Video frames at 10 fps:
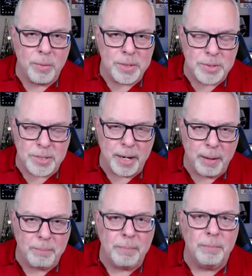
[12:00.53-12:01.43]
at
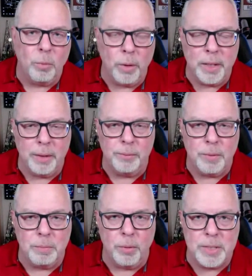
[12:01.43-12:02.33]
Sam
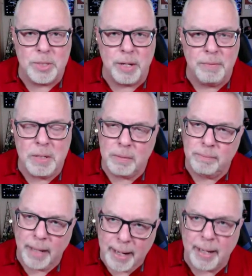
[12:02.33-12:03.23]
100.7,
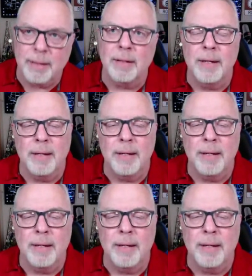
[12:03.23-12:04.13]
and
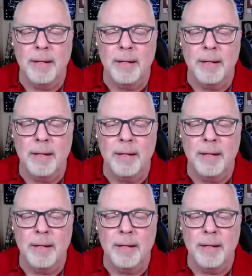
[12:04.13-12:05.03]
you can catch me
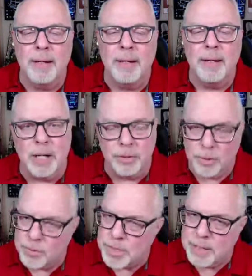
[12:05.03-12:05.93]
later on
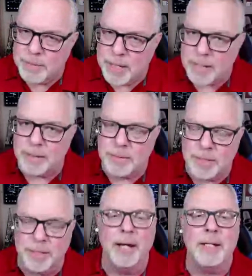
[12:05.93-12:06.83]
your TV
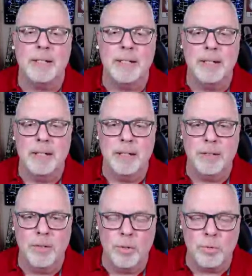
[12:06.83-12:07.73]
tonight
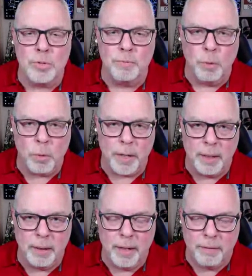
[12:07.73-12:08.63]
News 40
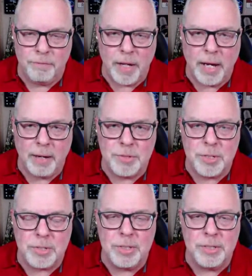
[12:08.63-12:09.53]
at 5,
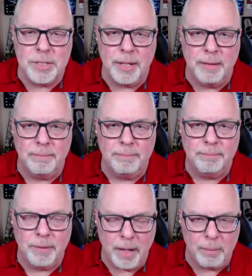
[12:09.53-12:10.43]
6, and 10.
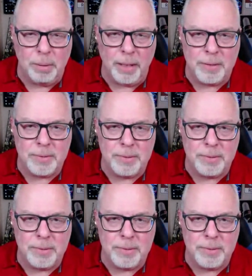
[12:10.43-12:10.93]
God bless.